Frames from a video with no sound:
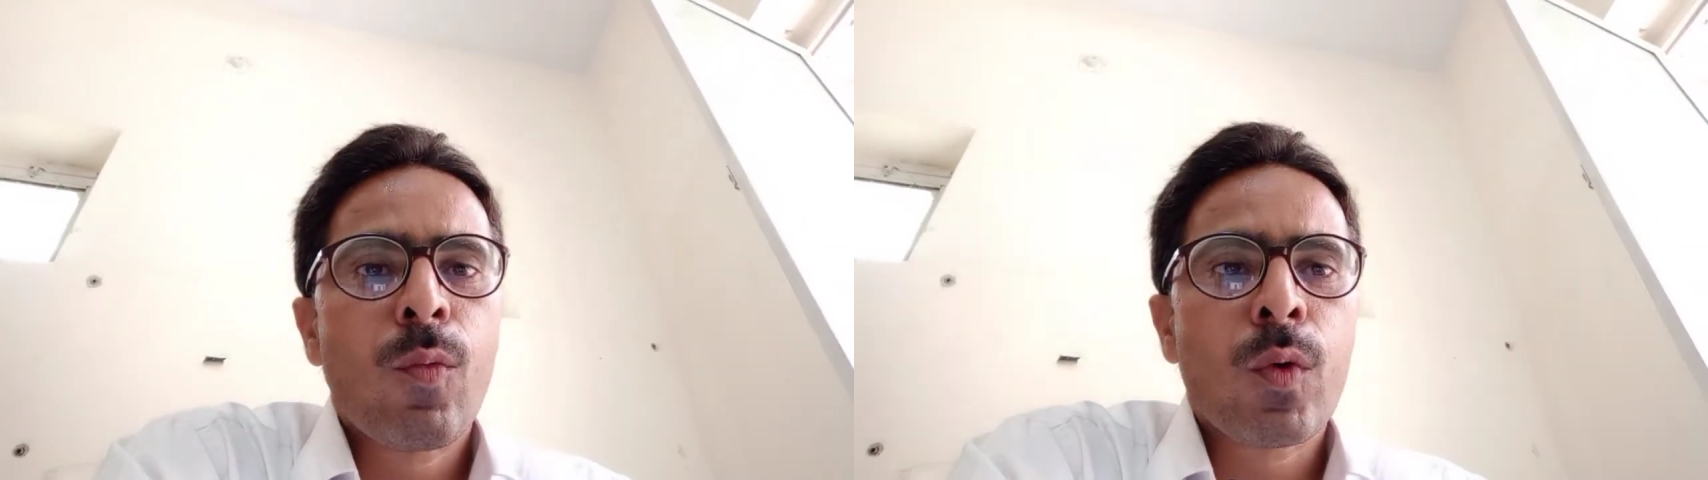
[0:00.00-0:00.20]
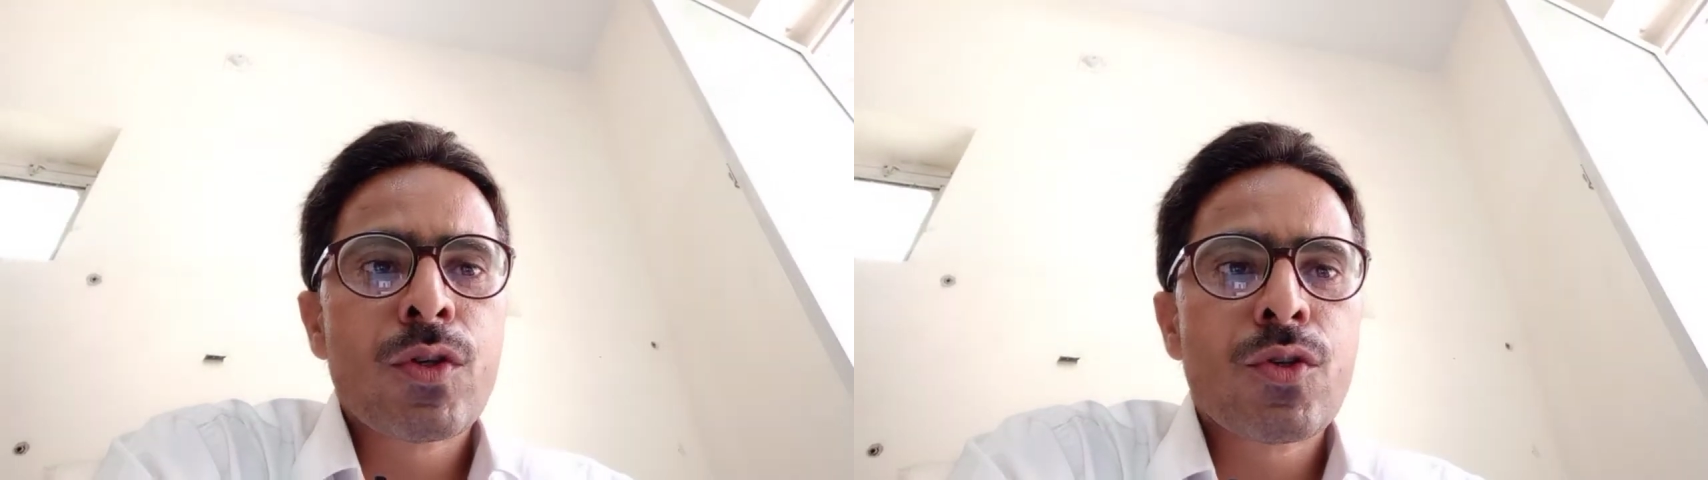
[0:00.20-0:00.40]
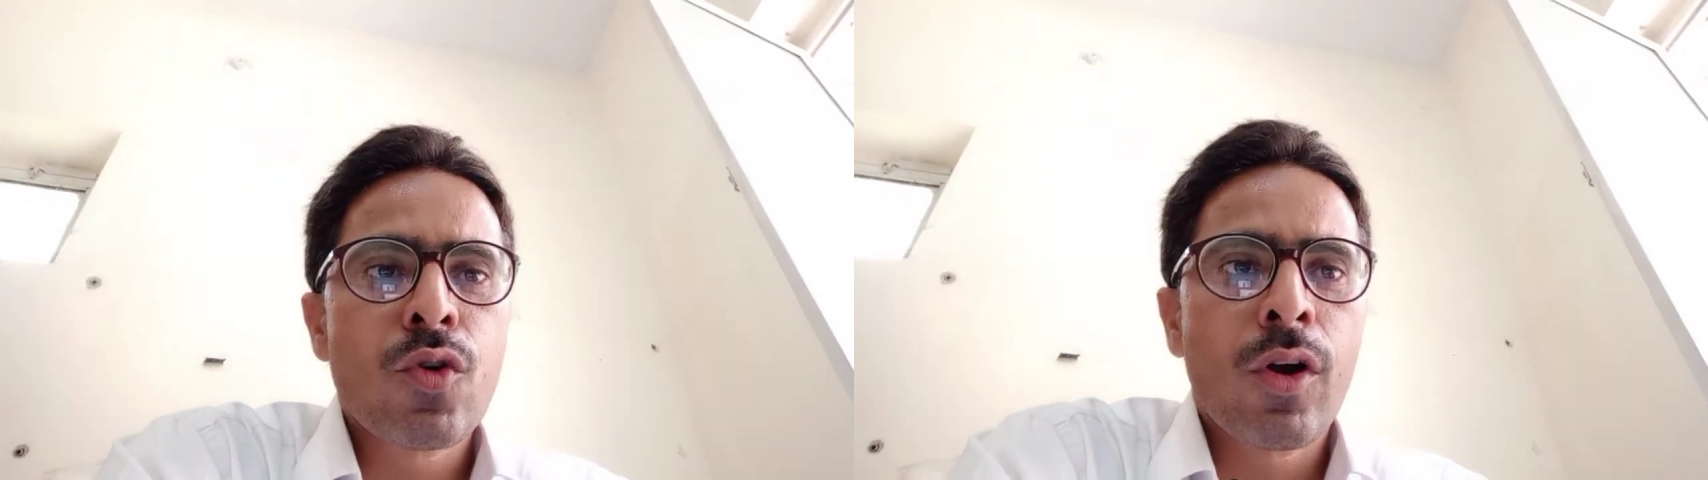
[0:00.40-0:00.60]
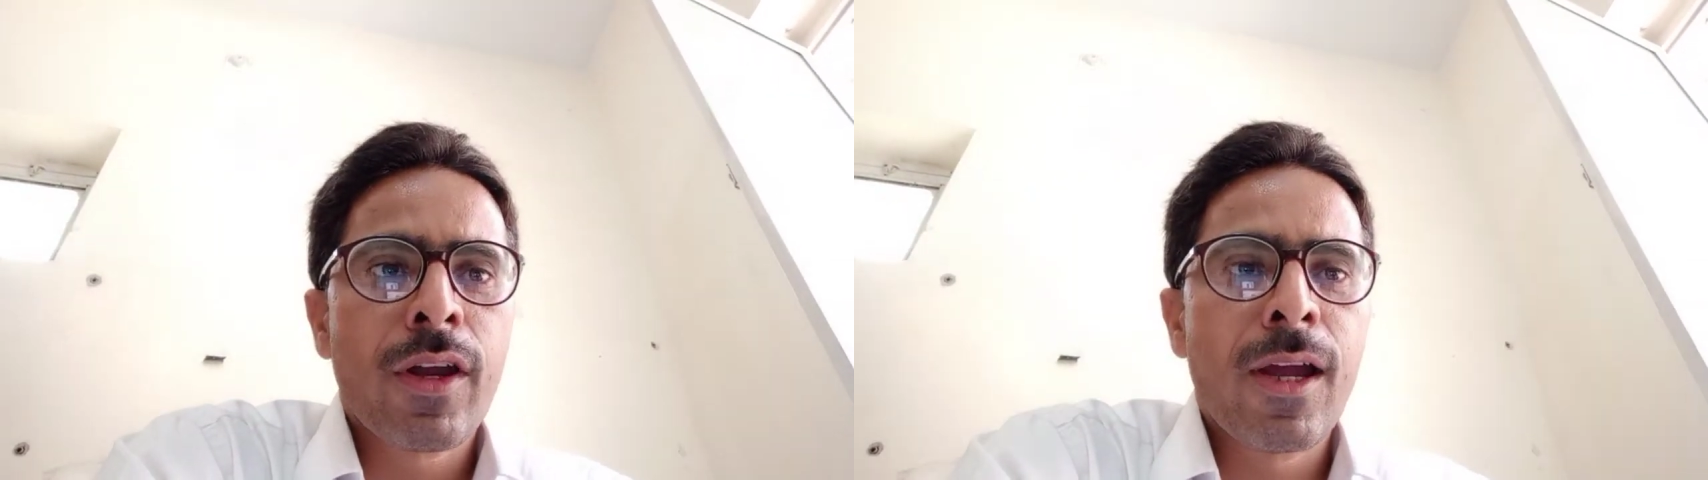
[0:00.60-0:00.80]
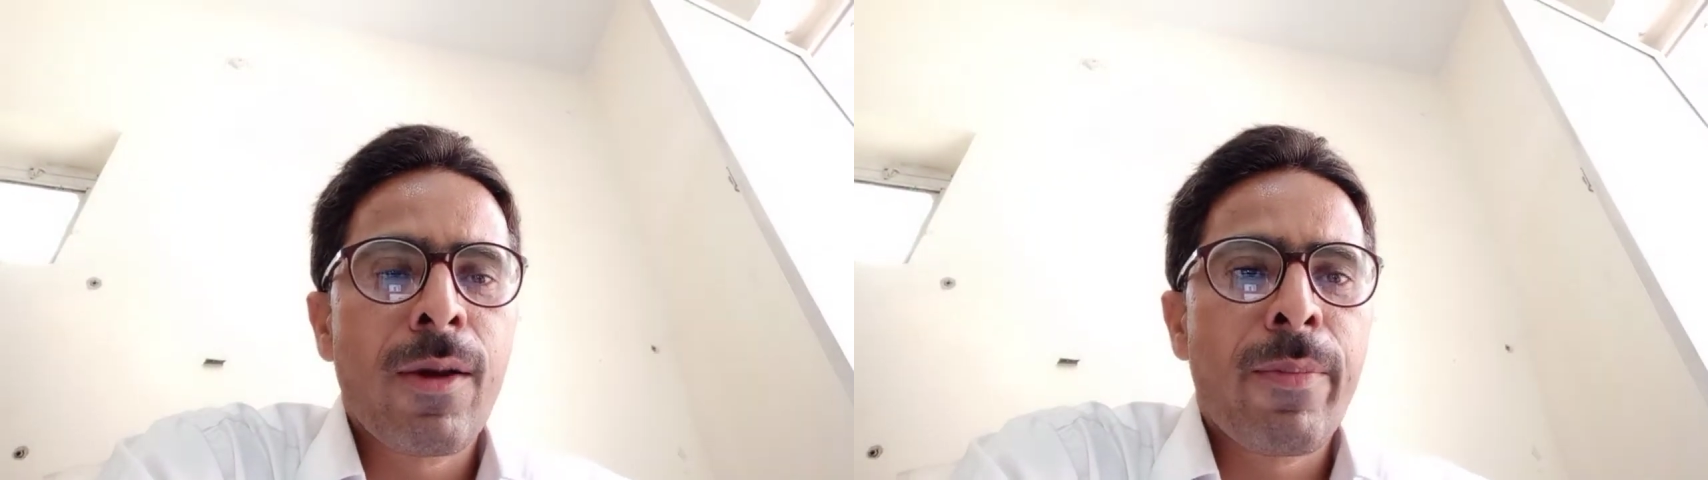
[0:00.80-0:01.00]
was
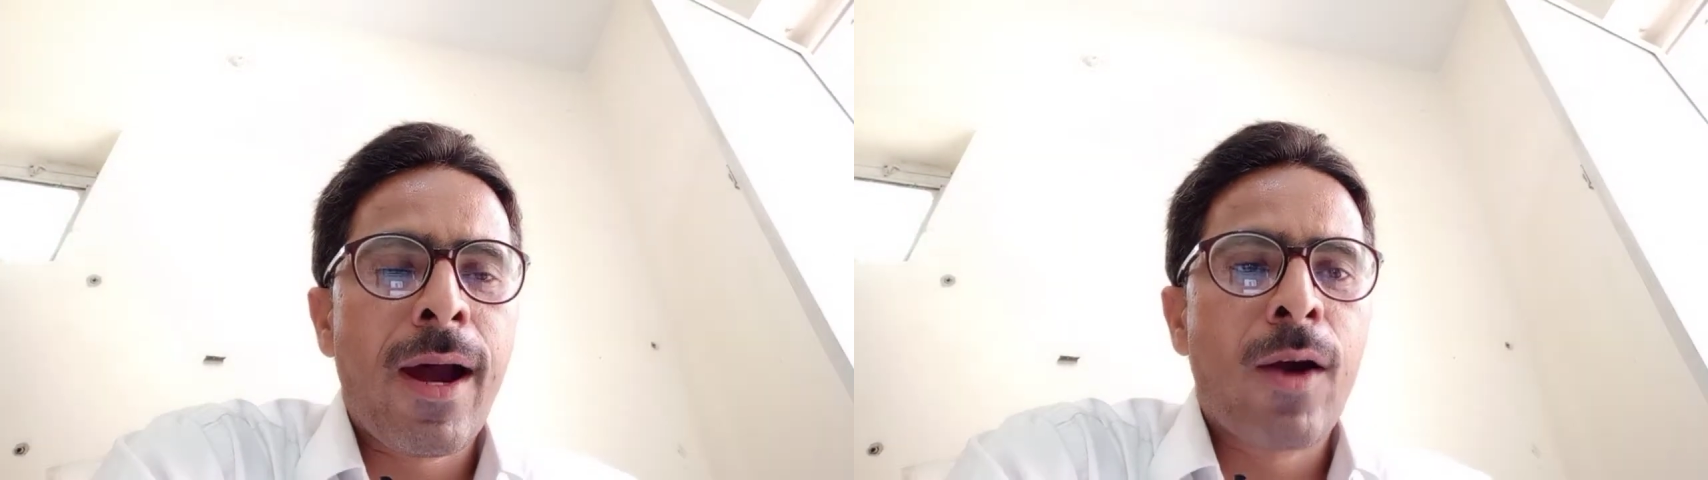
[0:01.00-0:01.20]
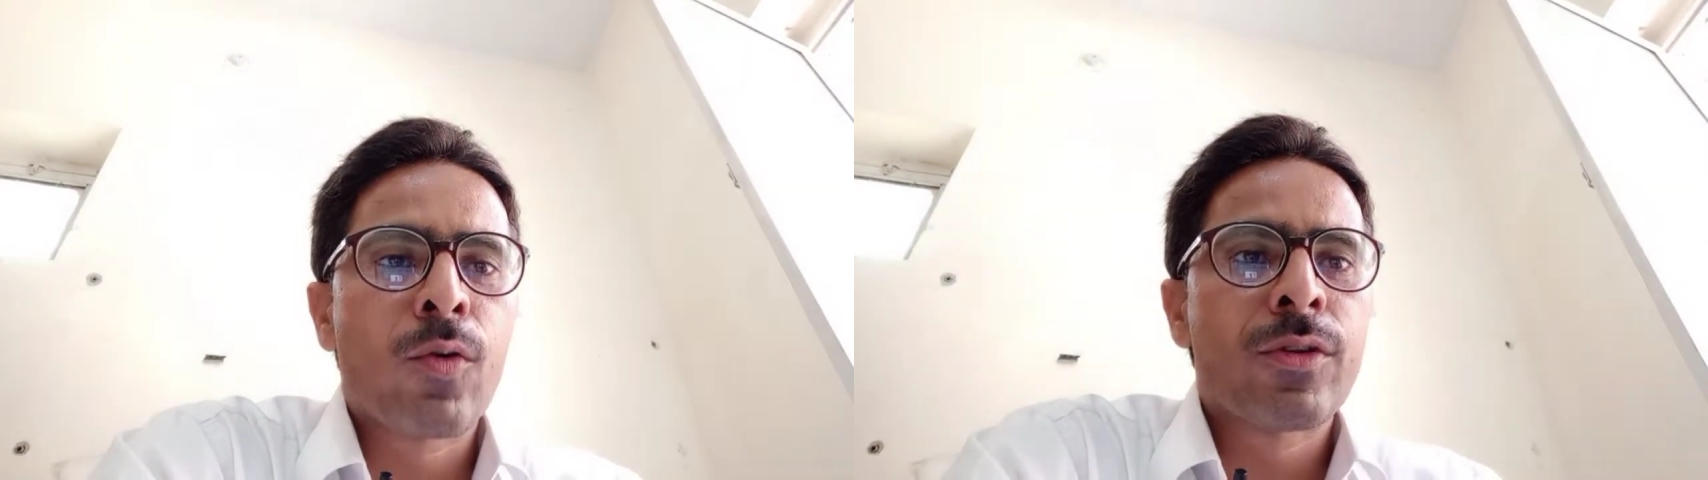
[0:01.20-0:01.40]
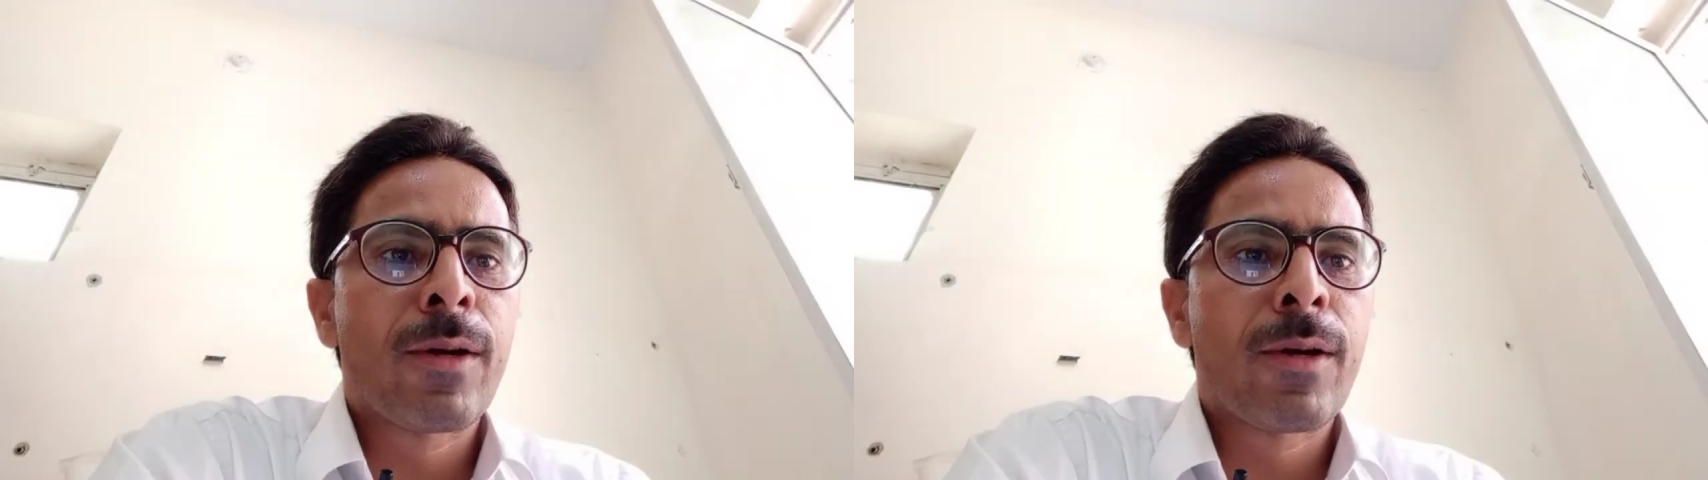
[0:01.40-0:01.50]
talking about